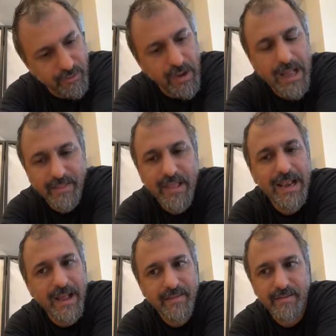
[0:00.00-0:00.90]
had the
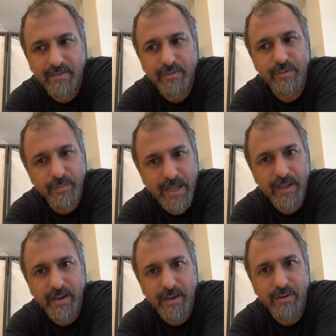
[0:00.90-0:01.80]
license to
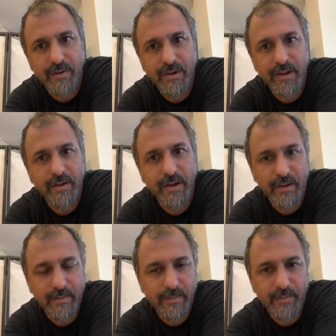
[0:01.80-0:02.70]
make a recording,
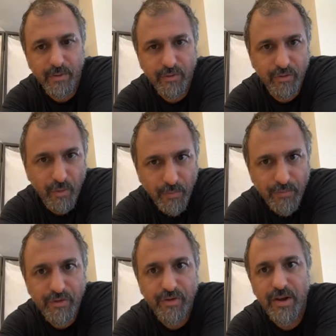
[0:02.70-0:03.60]
not so
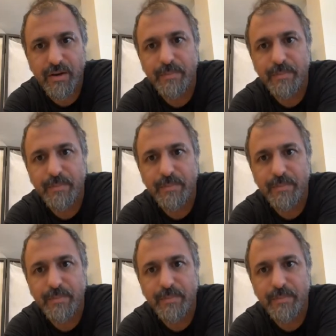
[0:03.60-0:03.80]
official.